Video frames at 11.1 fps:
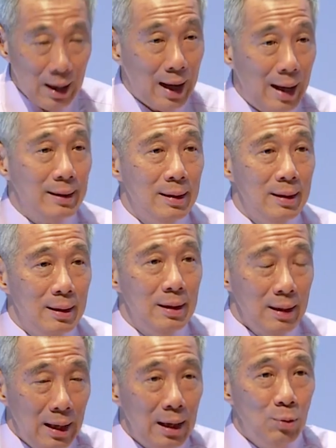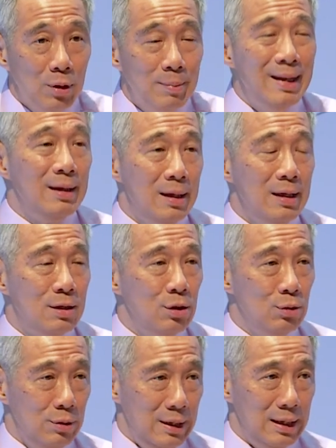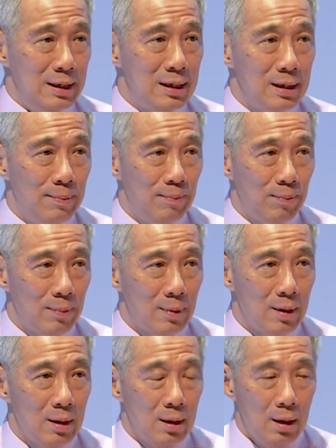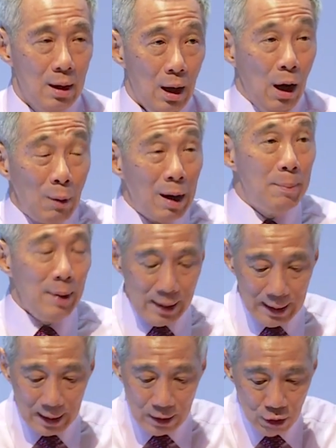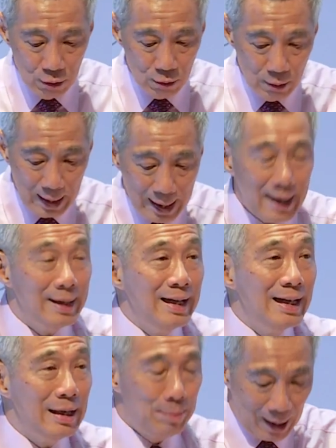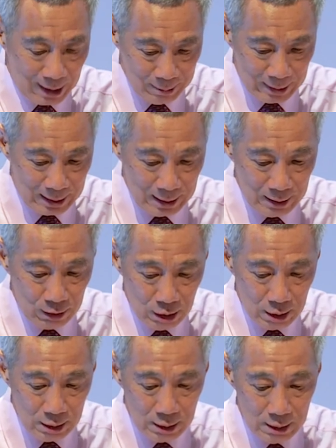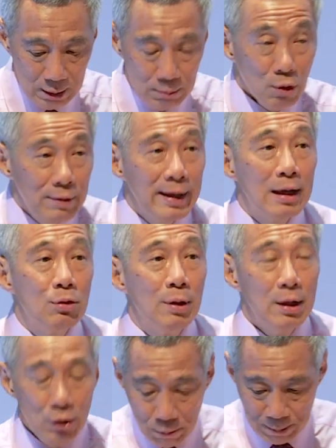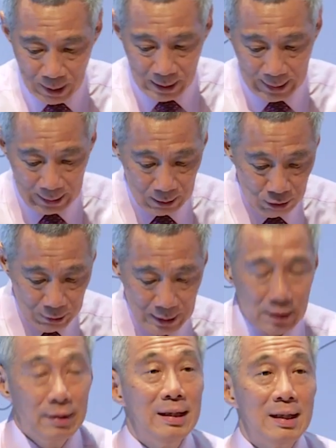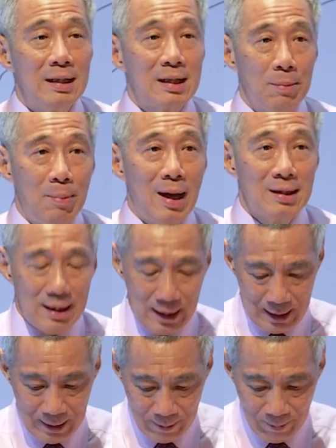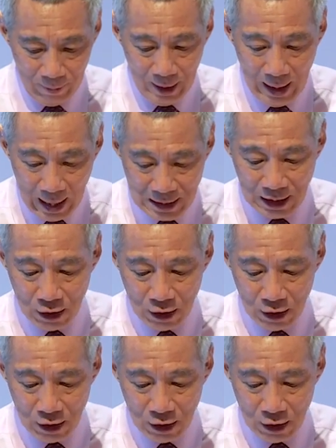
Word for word: and it will meet these new needs. We are building a new A&E department, moving it to a new building to increase its capacity, as